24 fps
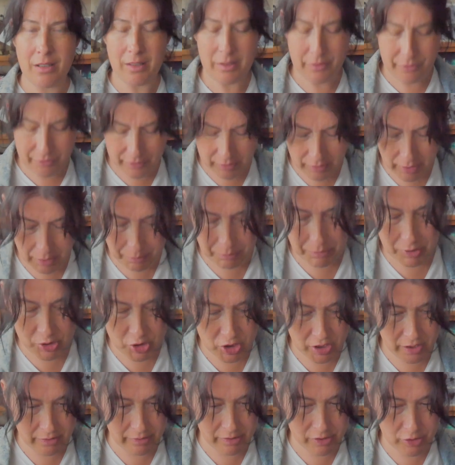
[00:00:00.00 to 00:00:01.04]
I feel like my
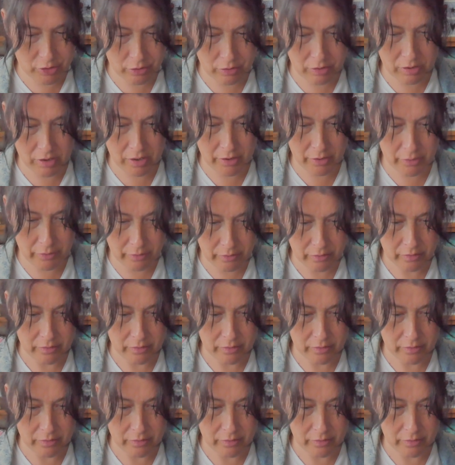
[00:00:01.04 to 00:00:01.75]
chair is too low.